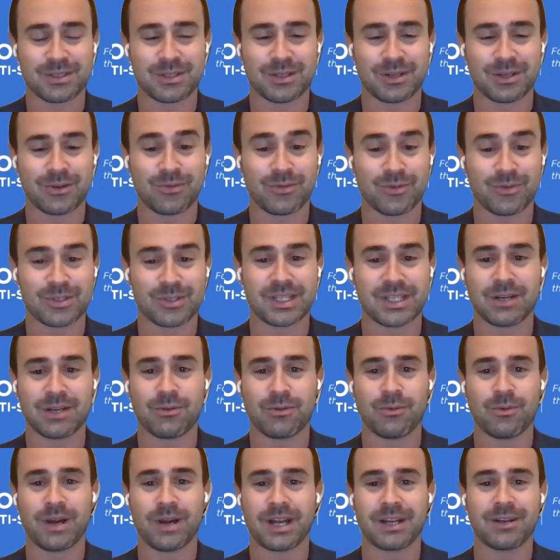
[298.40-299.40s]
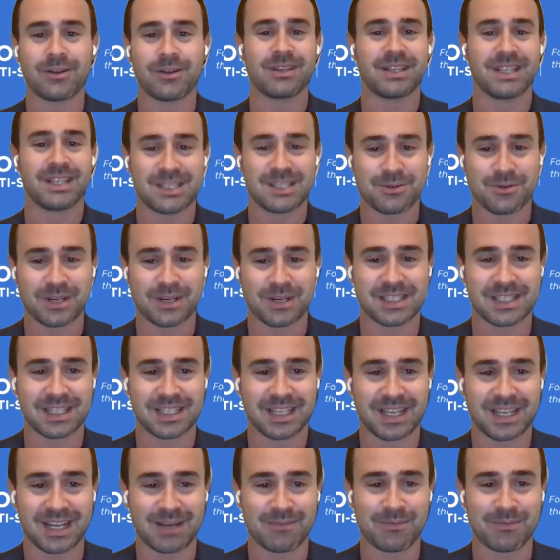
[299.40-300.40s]
first thing. We are not distressed at
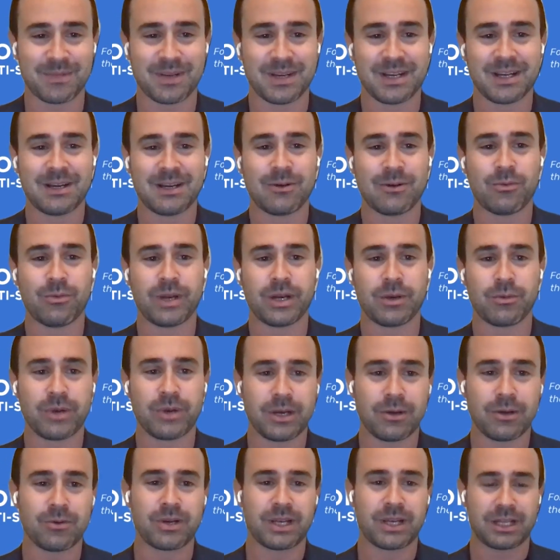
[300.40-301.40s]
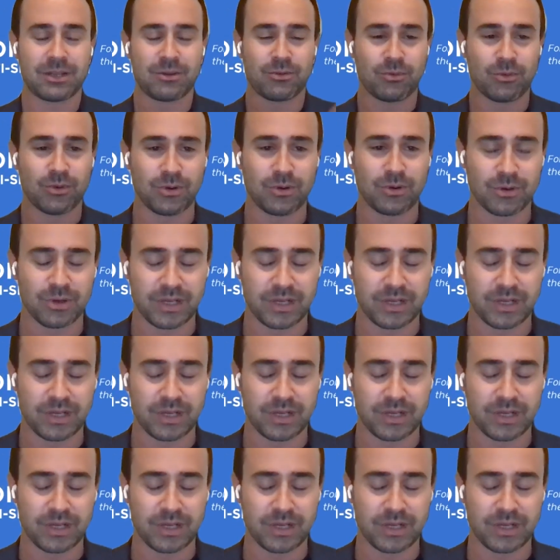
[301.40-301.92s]
CAM. when we look at the world